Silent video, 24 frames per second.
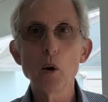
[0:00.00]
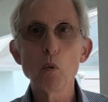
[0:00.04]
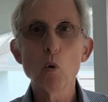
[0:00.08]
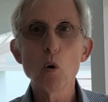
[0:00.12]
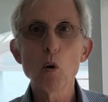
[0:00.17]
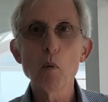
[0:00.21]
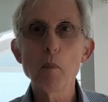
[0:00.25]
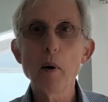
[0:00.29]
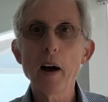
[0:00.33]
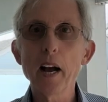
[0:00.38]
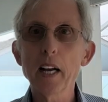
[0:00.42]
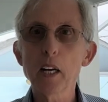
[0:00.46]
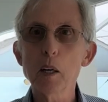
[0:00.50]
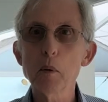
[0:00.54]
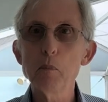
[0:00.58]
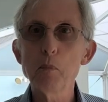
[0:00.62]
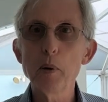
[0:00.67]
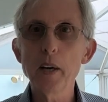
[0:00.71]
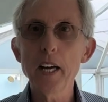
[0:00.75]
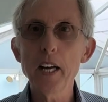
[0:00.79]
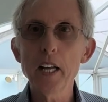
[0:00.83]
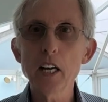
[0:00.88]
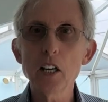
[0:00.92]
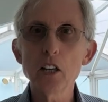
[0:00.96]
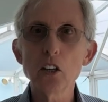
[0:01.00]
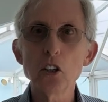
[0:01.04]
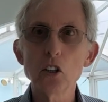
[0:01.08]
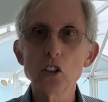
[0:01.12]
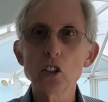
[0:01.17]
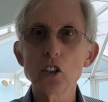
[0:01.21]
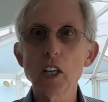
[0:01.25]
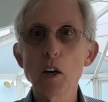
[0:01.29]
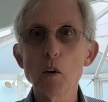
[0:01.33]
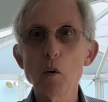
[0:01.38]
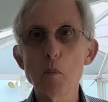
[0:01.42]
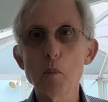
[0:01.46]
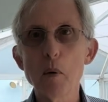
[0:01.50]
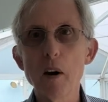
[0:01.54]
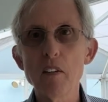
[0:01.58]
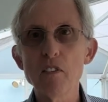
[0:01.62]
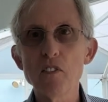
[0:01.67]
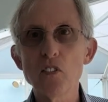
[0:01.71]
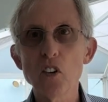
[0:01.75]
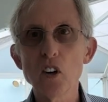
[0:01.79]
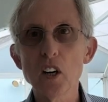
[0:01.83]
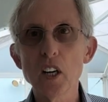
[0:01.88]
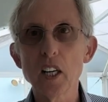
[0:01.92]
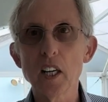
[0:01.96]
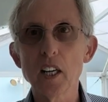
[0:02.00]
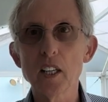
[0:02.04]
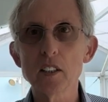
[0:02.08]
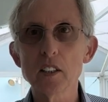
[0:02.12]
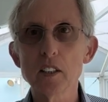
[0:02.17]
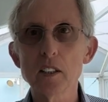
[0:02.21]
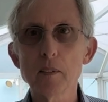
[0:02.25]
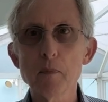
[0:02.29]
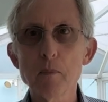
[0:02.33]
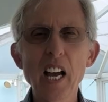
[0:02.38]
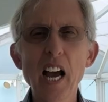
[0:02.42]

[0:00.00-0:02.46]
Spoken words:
weren't my competitors, they were my friends.